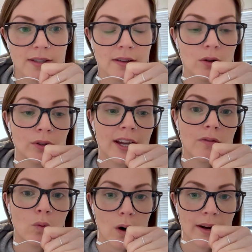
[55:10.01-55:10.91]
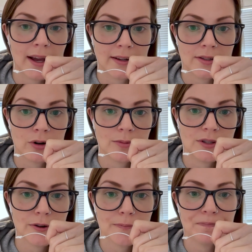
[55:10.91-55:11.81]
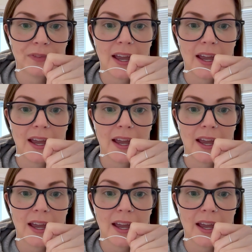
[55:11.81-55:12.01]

So they only have one X chromosome.